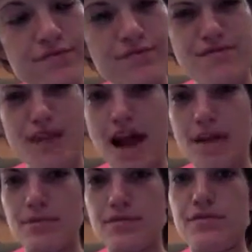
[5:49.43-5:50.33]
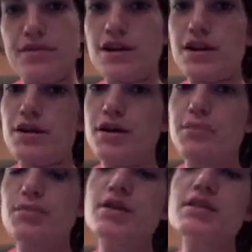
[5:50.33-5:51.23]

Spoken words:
vibe of their prints